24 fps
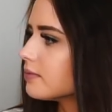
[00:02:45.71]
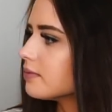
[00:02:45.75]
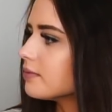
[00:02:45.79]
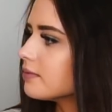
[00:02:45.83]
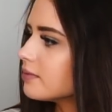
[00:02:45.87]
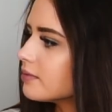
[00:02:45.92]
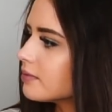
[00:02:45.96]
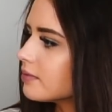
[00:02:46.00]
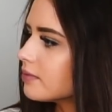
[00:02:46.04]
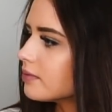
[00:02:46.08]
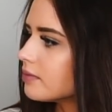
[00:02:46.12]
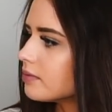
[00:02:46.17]

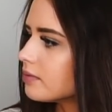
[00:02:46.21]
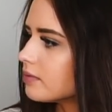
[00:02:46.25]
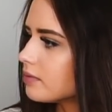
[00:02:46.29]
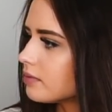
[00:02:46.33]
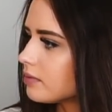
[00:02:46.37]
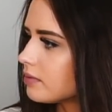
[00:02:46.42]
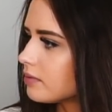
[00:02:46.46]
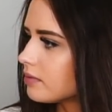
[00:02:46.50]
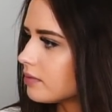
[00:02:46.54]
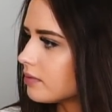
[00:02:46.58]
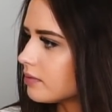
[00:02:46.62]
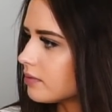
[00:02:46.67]

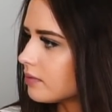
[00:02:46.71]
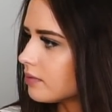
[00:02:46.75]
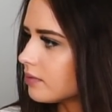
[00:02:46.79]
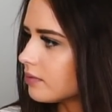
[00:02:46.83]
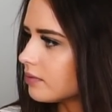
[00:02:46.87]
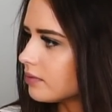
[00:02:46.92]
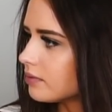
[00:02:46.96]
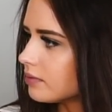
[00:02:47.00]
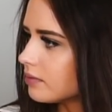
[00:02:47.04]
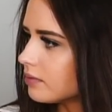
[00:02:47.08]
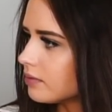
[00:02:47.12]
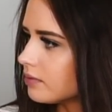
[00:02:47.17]

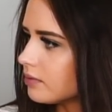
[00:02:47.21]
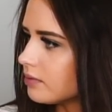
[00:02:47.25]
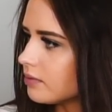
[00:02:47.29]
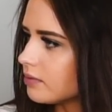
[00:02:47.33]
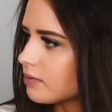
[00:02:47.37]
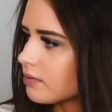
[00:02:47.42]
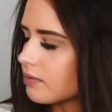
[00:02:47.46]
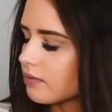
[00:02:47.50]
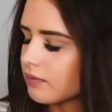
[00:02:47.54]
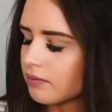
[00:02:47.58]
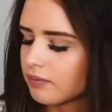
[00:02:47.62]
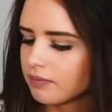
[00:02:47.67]

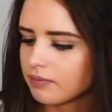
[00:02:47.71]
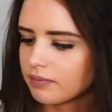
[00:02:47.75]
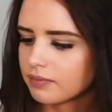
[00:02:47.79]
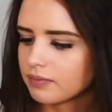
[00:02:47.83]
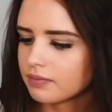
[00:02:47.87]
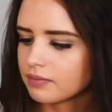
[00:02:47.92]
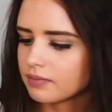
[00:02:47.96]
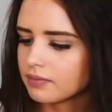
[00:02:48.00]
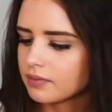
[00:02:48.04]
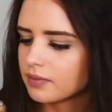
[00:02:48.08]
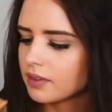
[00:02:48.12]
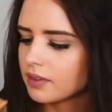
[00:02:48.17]
The person shown says nothing.